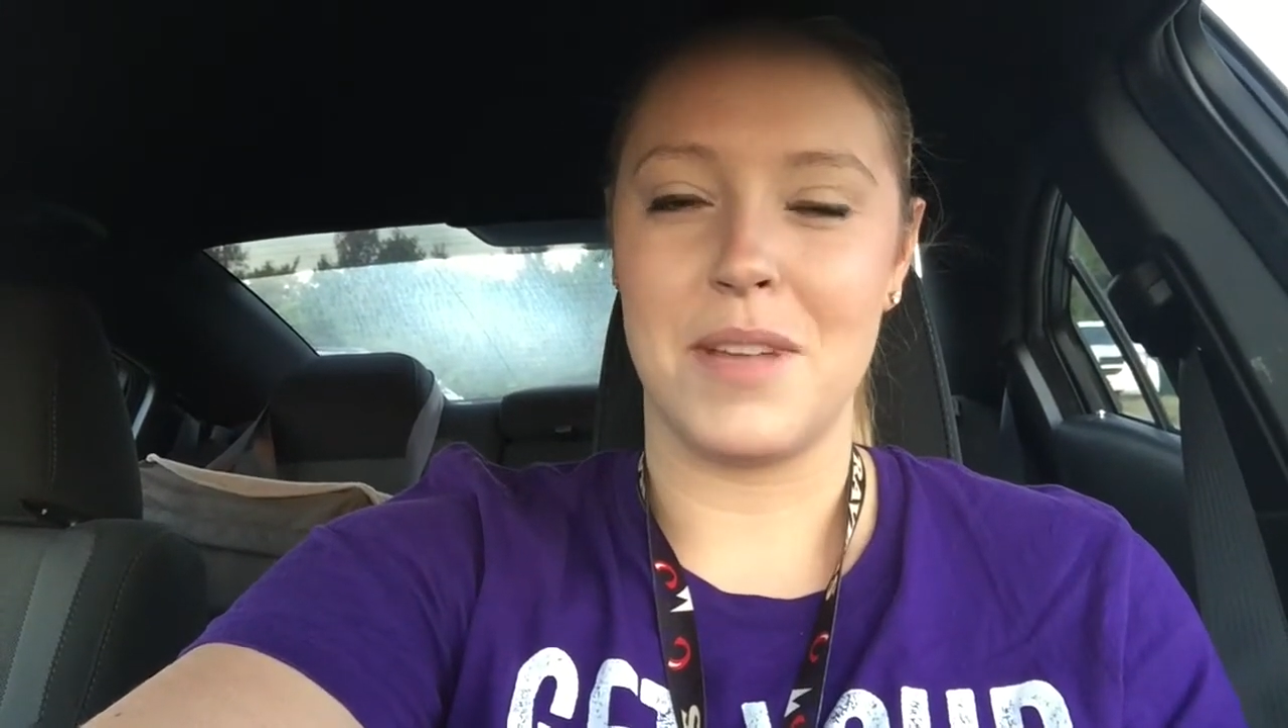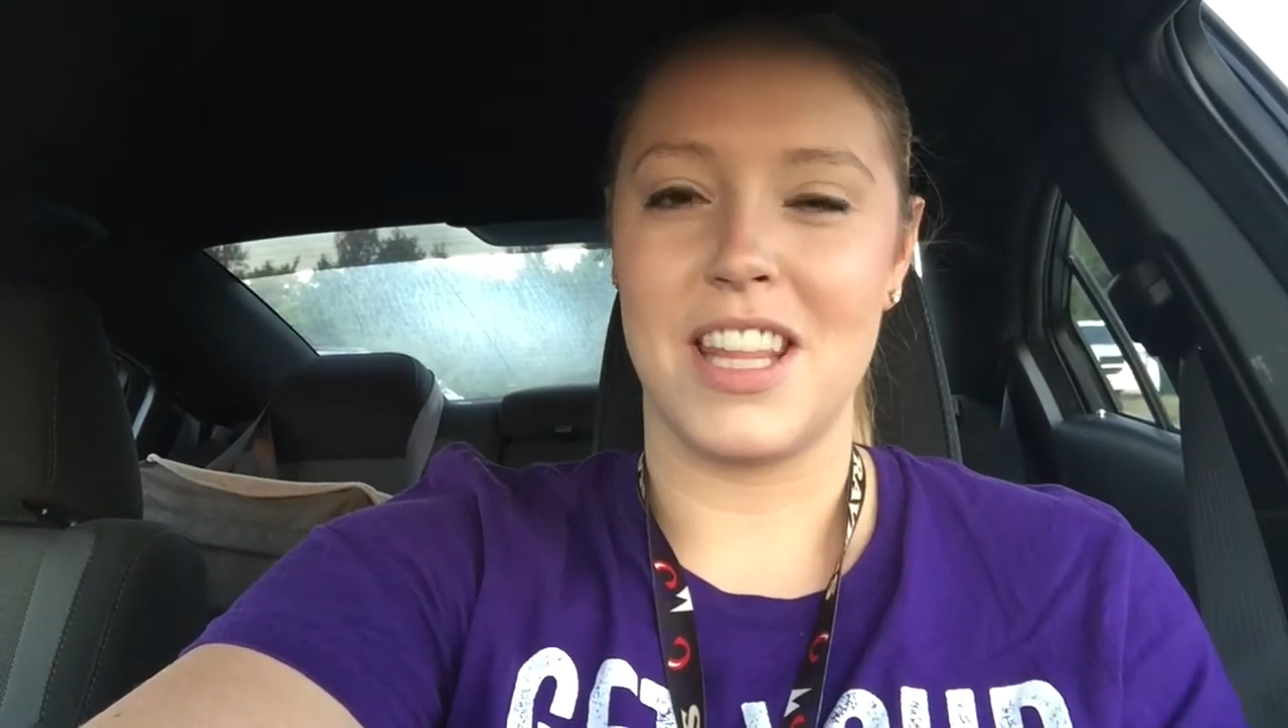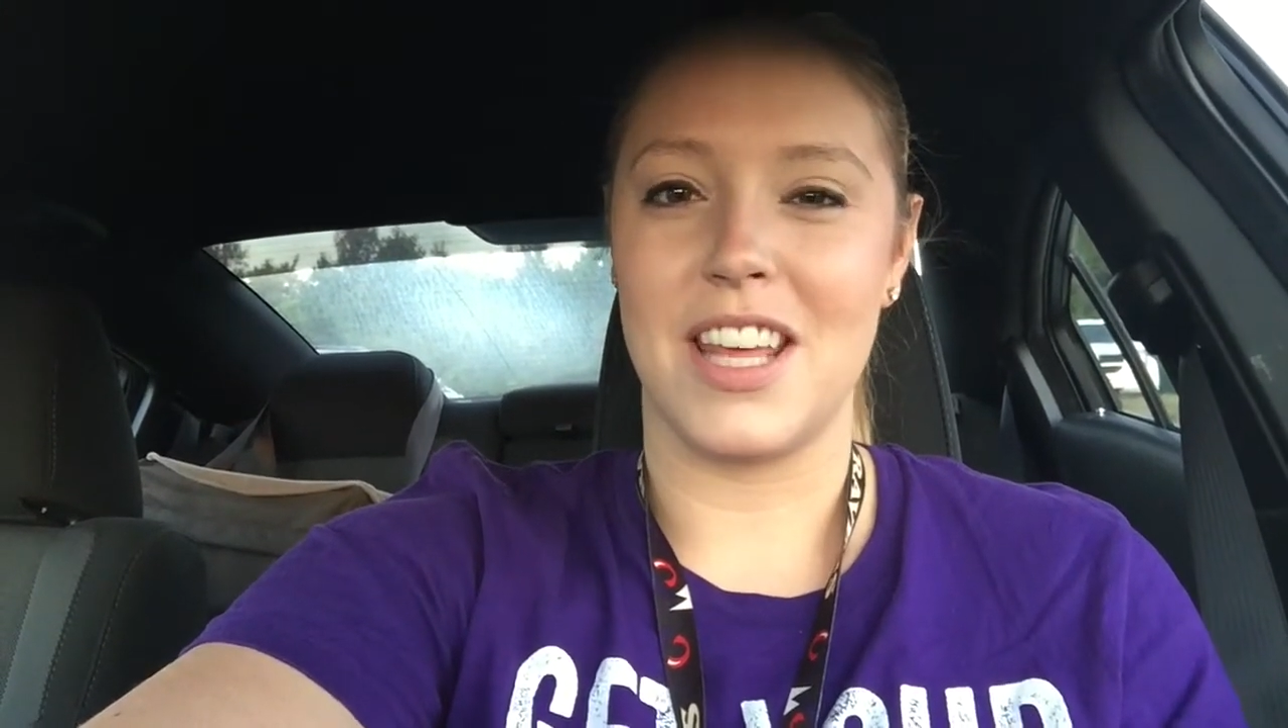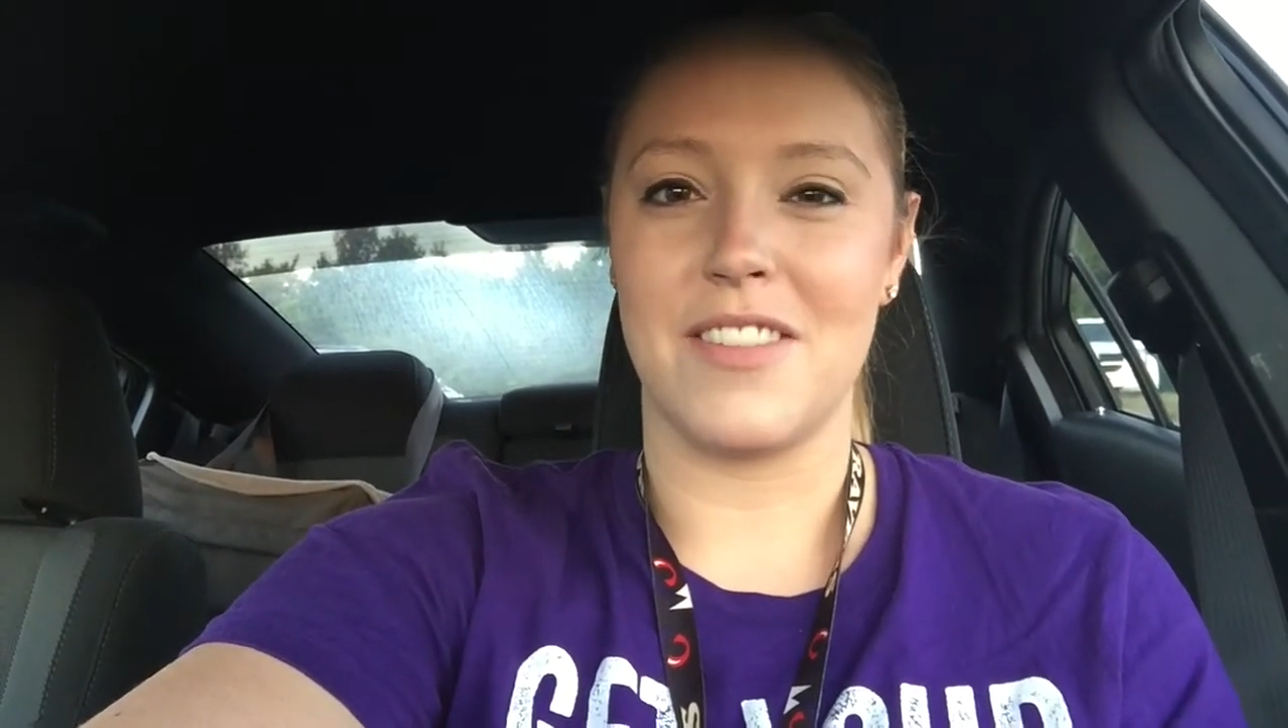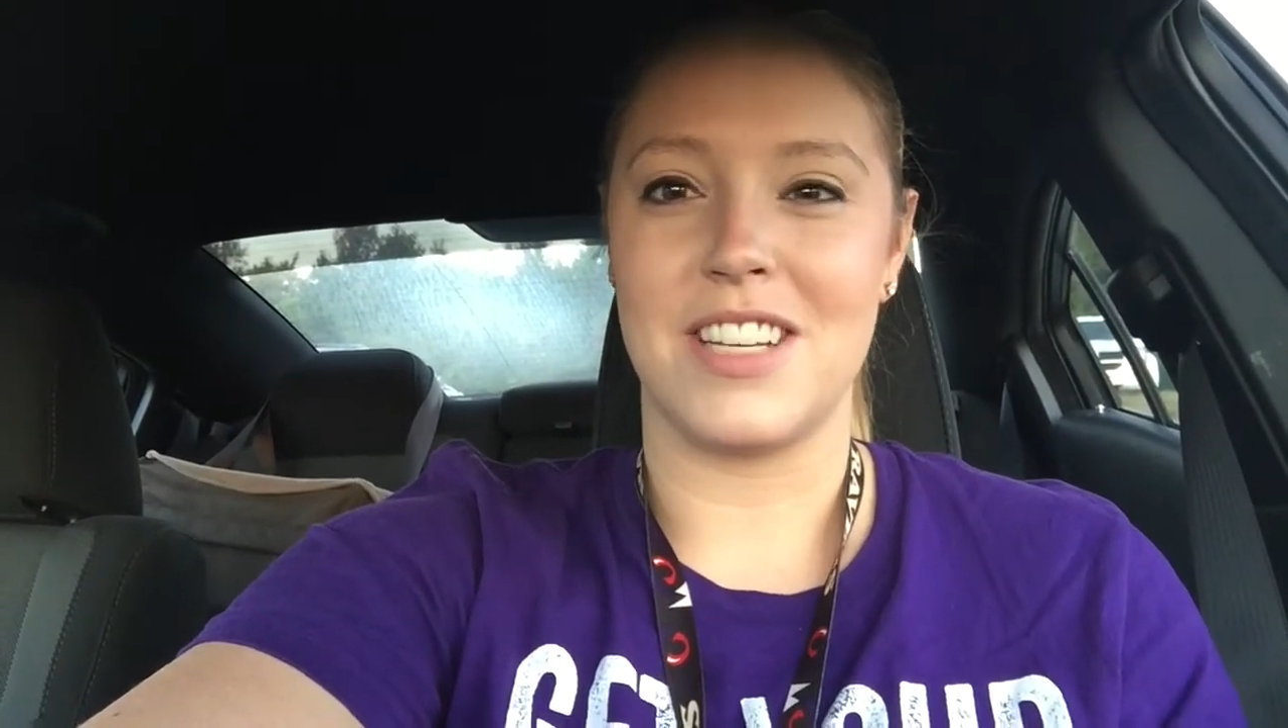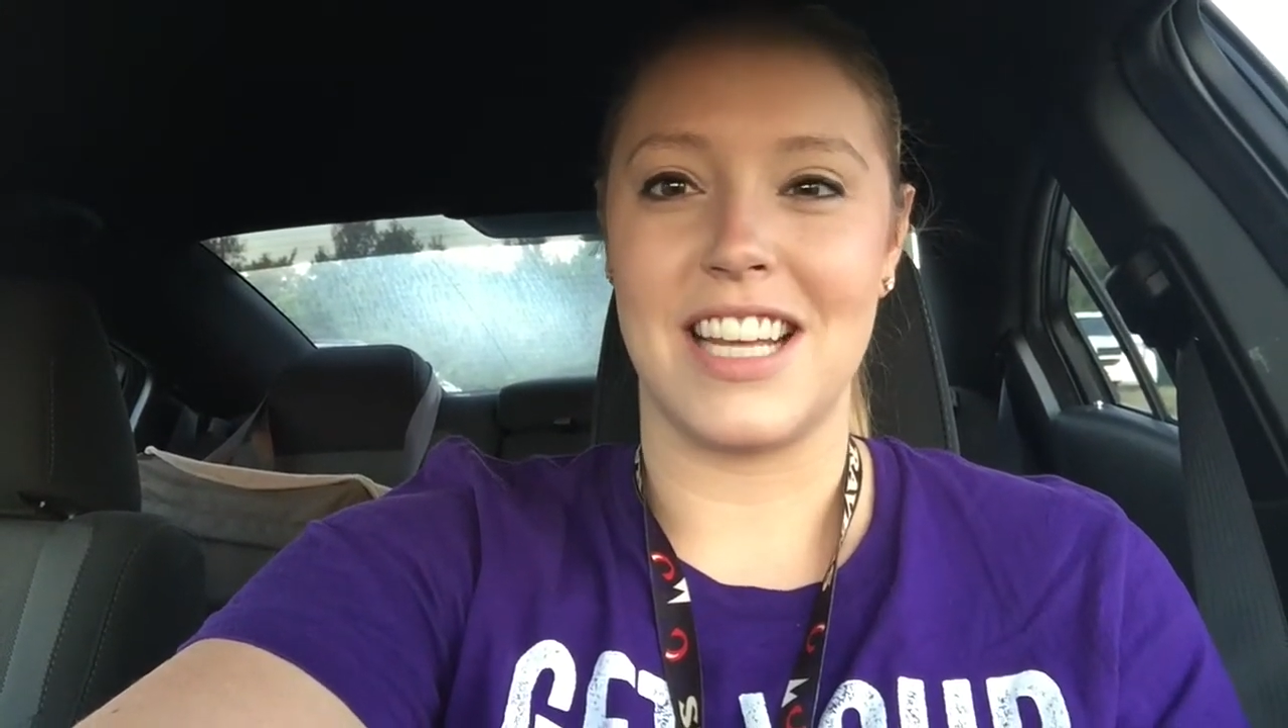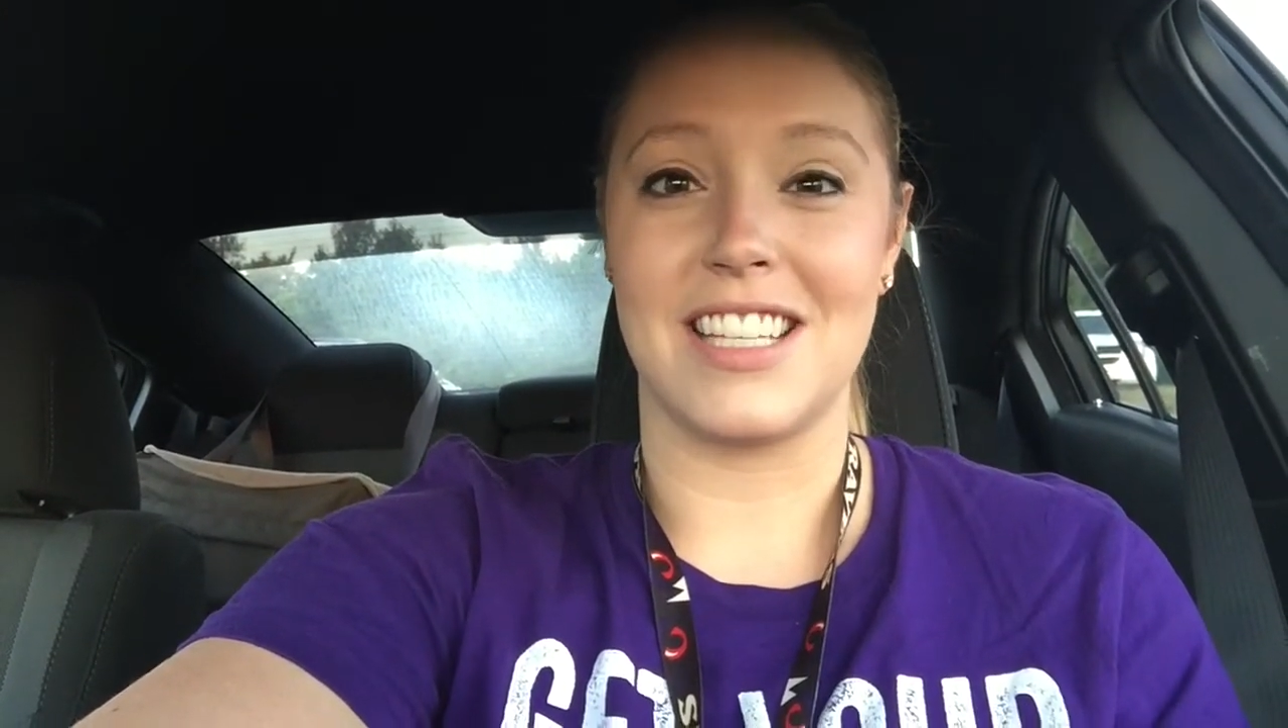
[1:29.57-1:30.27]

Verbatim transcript: me the other day